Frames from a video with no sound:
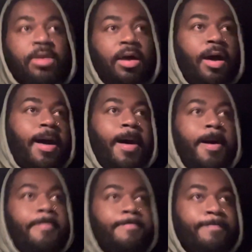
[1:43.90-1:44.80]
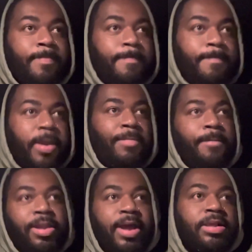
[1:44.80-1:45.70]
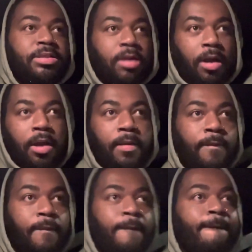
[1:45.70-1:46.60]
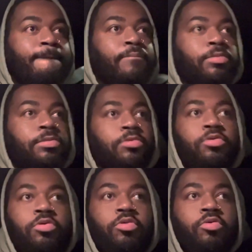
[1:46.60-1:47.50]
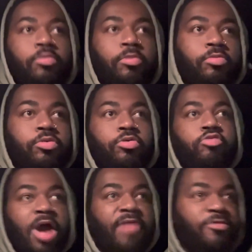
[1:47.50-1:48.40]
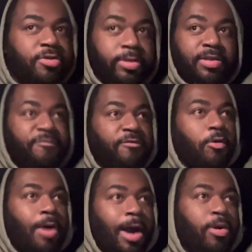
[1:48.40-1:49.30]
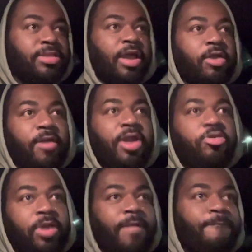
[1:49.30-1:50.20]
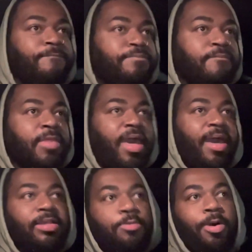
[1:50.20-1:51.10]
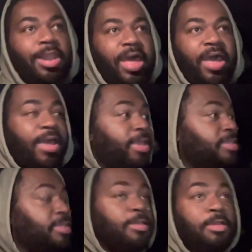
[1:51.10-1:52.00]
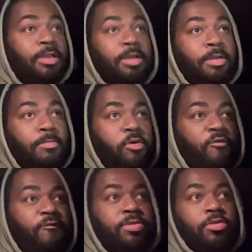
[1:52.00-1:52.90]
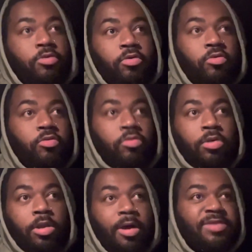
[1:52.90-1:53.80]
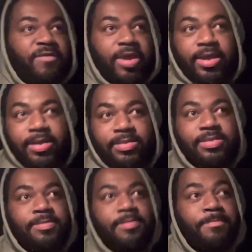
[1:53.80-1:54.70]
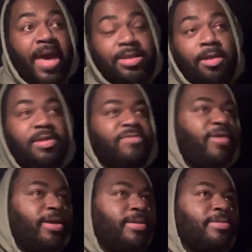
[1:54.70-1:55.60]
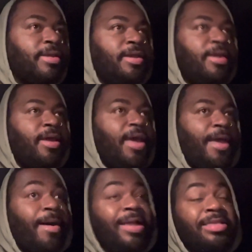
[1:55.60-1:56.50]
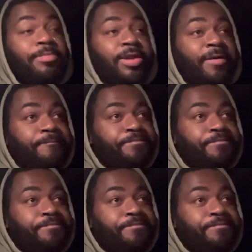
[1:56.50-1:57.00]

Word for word: Um, and my plans are to do travel nursing for a while once I graduate, as well as move to Las Vegas, back to Las Vegas, and possibly